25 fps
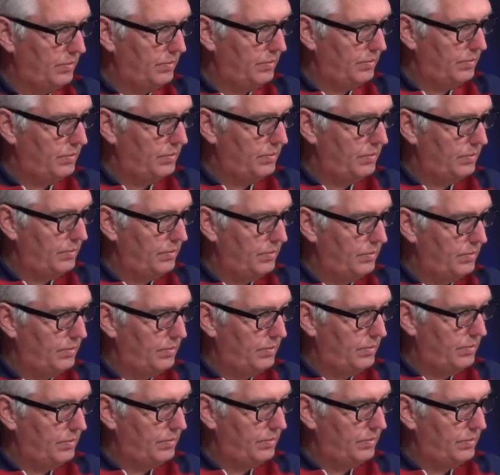
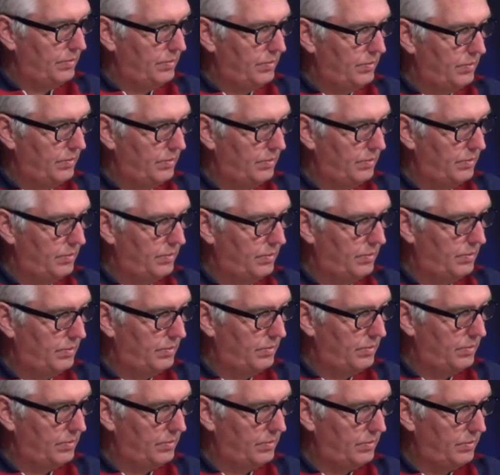
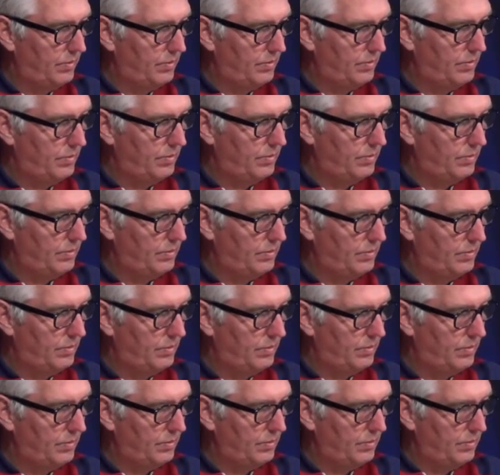
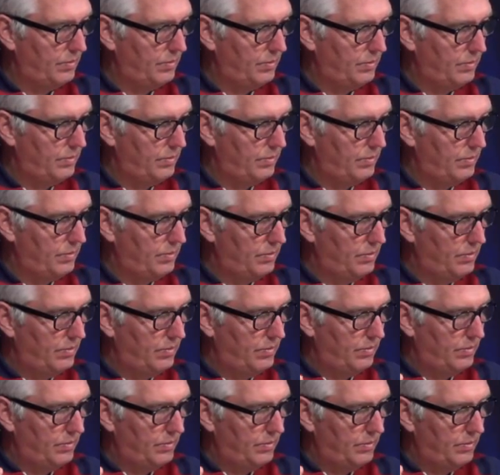
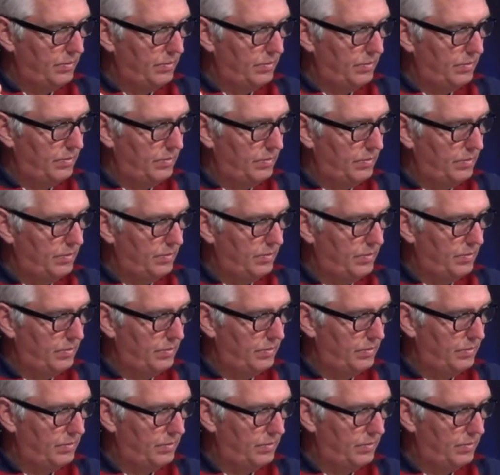
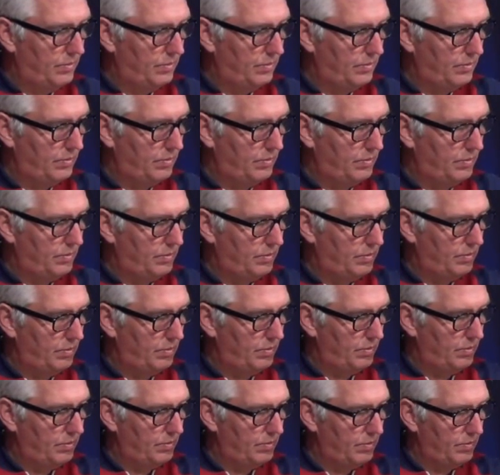
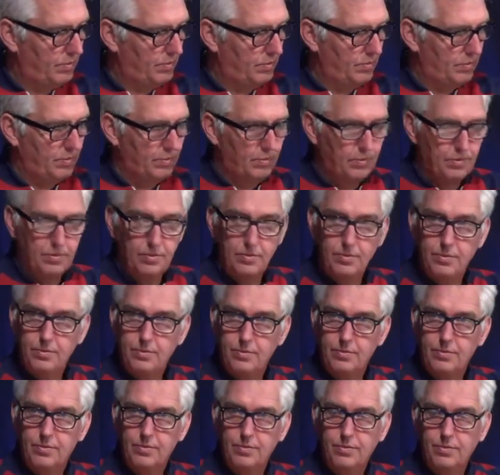
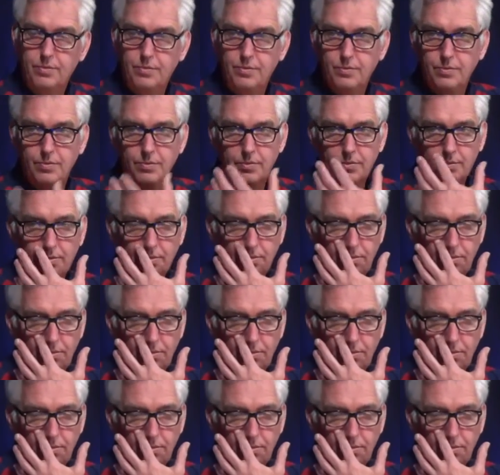No words are spoken by the person on screen.